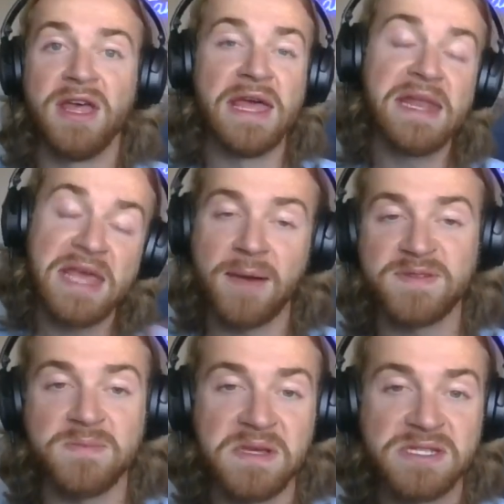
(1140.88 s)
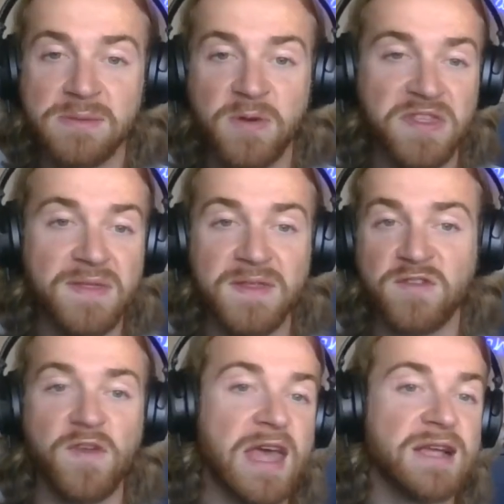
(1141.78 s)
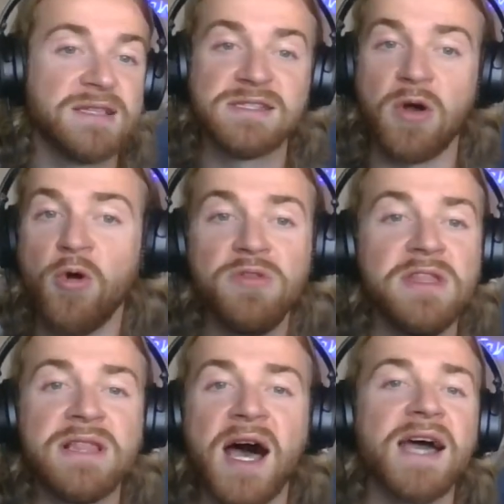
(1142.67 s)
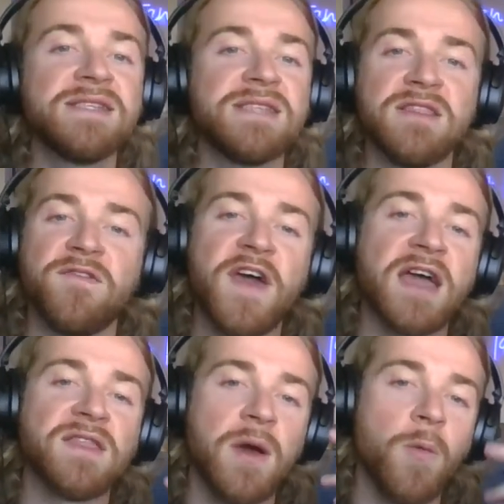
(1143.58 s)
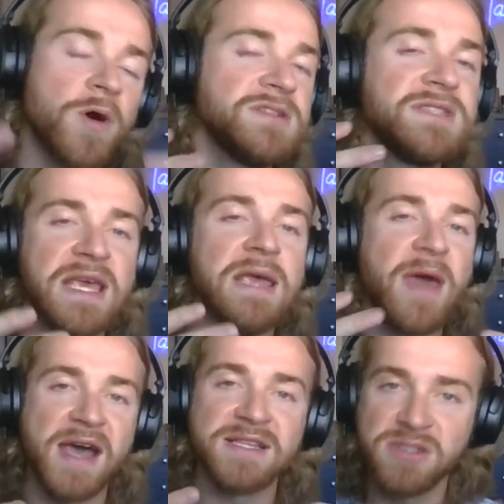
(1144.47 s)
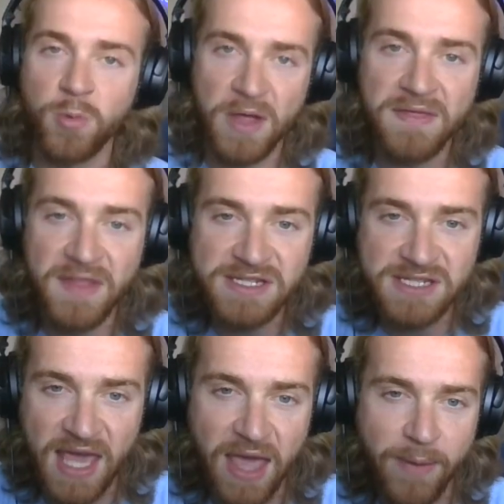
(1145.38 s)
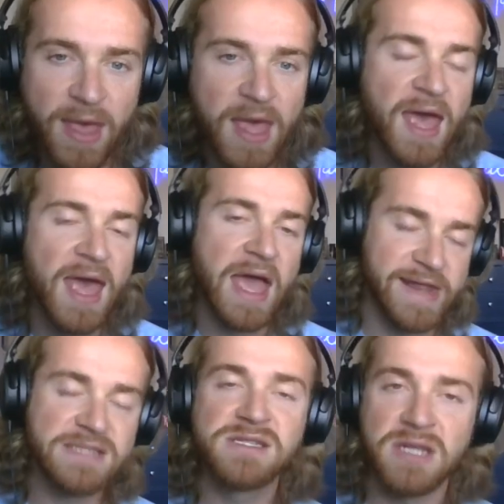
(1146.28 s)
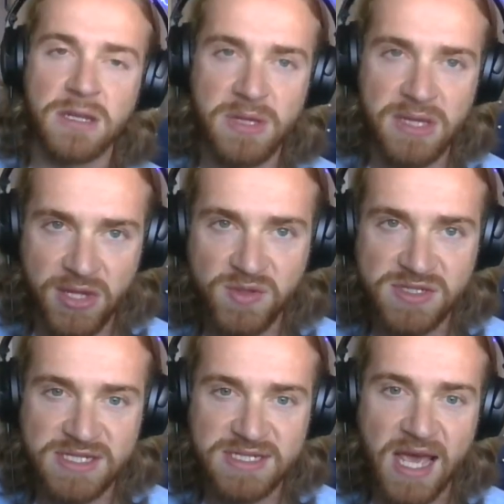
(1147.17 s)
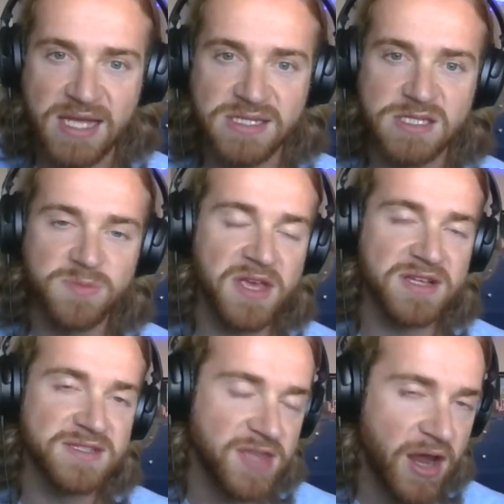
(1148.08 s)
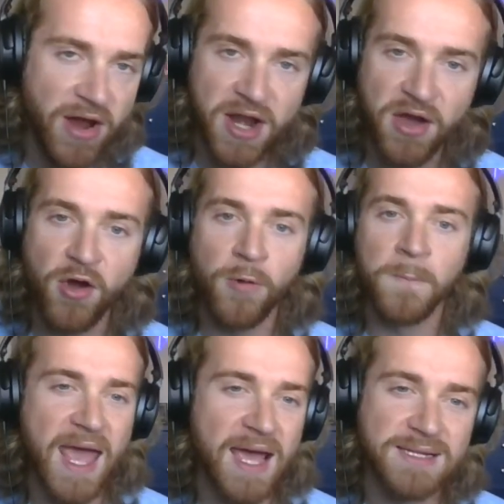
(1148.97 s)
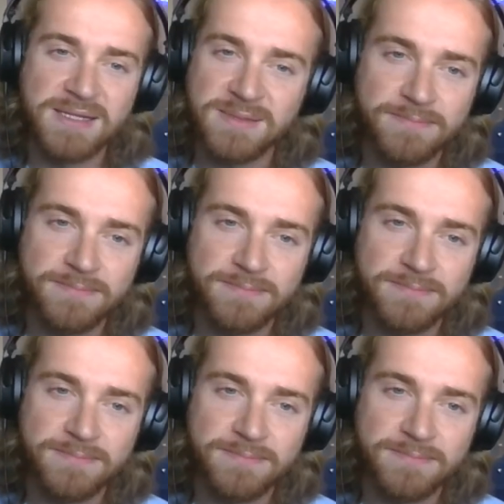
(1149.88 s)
Any optimism within these fans only lies in the fact that one team has to win this game, and it's going to be the Houston Texans because they're at home and